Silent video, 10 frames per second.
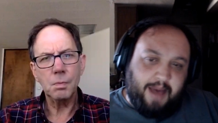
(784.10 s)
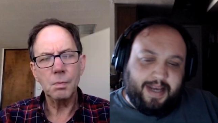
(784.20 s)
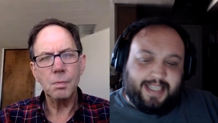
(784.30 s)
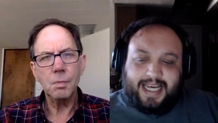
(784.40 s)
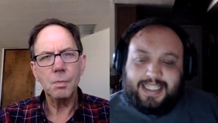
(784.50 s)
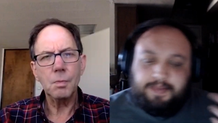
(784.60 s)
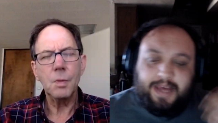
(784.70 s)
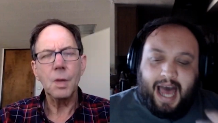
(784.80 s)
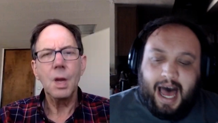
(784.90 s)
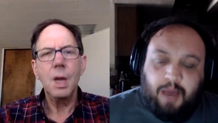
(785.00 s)
Speaker 1: because that's something
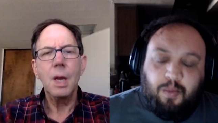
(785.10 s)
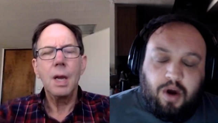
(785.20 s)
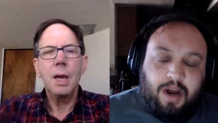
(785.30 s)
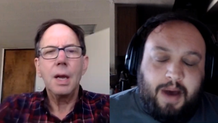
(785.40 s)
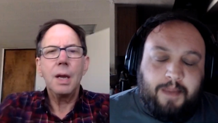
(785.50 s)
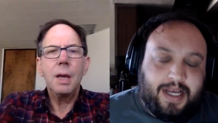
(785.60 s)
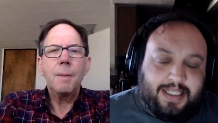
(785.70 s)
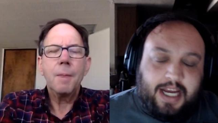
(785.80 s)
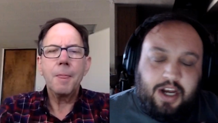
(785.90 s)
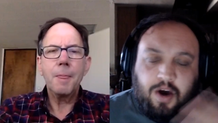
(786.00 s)
i worry about because i
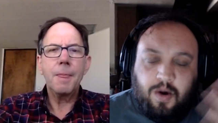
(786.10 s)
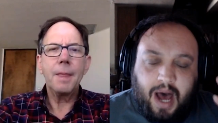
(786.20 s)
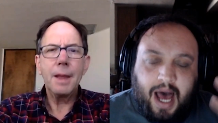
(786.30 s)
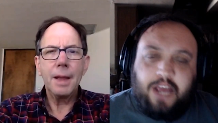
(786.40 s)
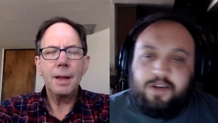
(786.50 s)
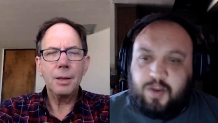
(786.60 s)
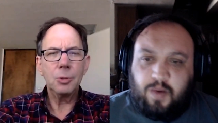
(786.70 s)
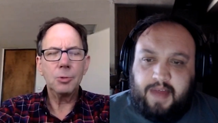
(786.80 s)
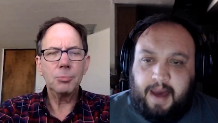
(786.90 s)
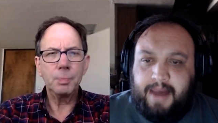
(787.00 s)
know i used to wear
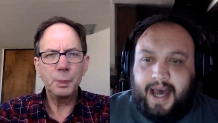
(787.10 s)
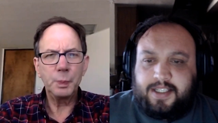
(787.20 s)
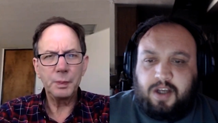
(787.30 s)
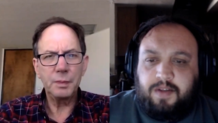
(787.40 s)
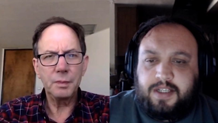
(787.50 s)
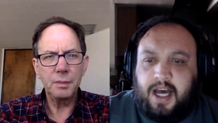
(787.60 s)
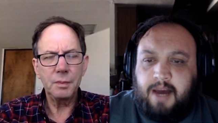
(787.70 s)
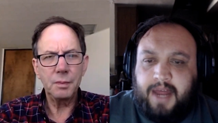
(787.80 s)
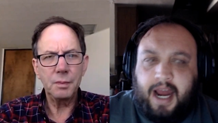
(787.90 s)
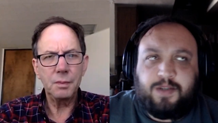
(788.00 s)
that mask all the time that
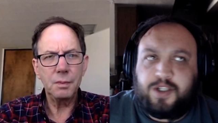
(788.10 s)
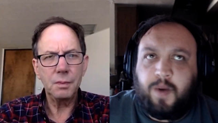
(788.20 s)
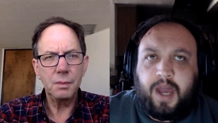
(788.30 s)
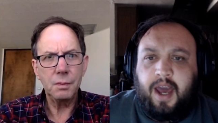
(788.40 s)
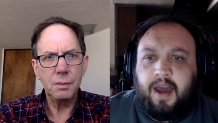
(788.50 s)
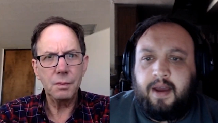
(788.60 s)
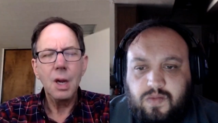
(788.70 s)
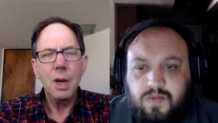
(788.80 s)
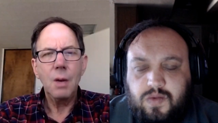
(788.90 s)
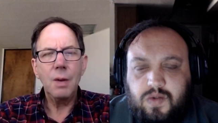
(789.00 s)
i was okay
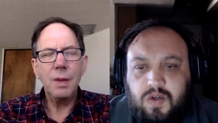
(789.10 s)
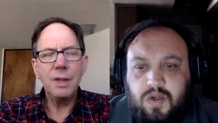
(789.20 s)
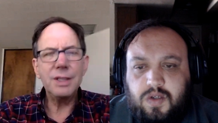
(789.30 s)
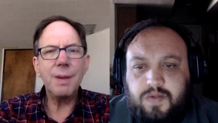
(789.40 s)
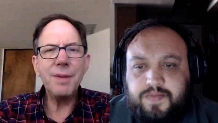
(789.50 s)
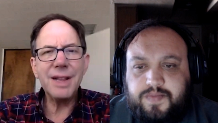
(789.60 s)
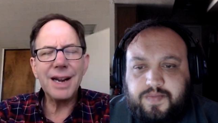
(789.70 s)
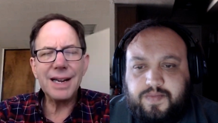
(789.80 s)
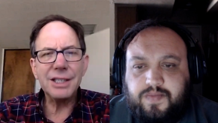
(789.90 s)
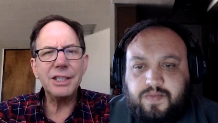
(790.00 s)
Speaker 2: well, there's something that I
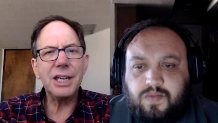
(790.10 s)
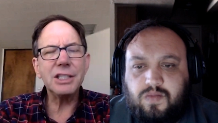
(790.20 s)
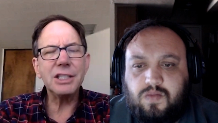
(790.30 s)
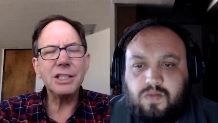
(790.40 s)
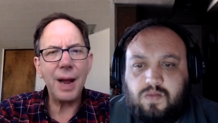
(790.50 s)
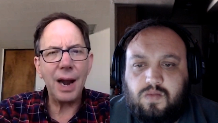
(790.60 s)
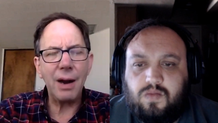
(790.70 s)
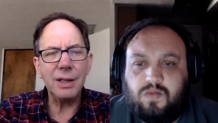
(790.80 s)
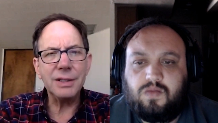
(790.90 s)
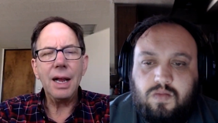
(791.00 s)
suggest to
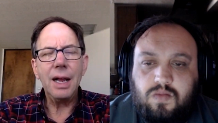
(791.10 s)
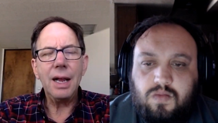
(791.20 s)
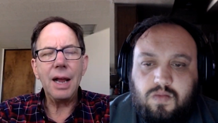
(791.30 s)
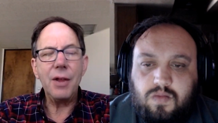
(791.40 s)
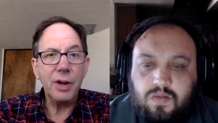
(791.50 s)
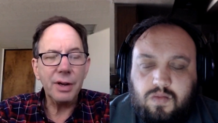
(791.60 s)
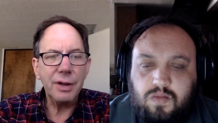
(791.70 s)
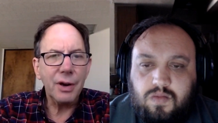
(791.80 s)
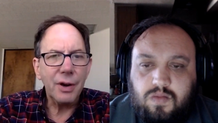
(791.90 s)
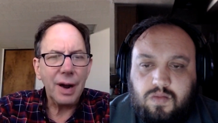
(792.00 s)
parents, and you you know
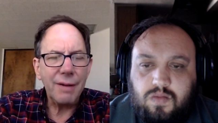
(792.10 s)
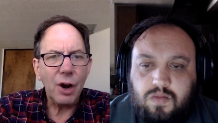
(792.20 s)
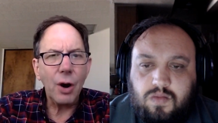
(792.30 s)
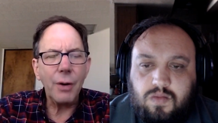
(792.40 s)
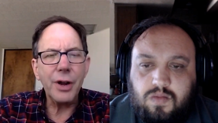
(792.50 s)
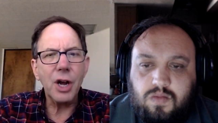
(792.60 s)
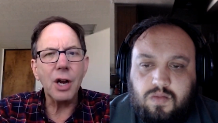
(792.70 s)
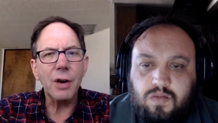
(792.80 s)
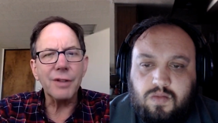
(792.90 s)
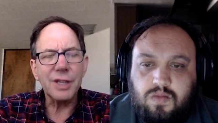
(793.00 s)
I've already gone over the
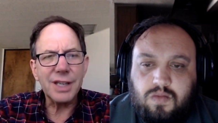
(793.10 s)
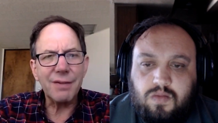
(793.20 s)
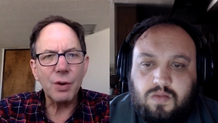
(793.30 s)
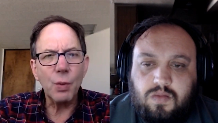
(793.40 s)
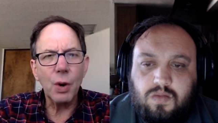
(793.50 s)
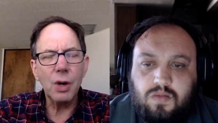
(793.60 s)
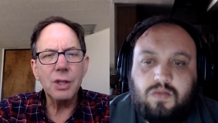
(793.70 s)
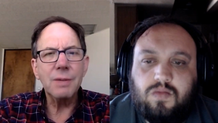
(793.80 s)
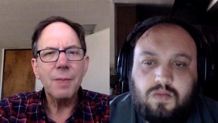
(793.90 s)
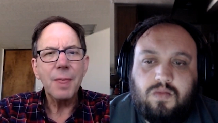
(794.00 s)
seven words,
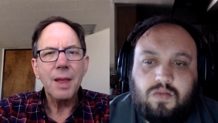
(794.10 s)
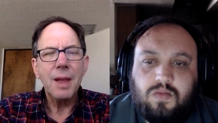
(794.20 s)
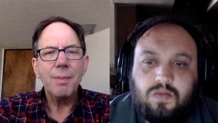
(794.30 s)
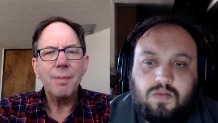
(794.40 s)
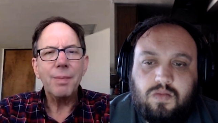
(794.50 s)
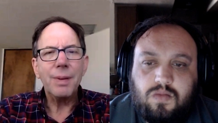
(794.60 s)
but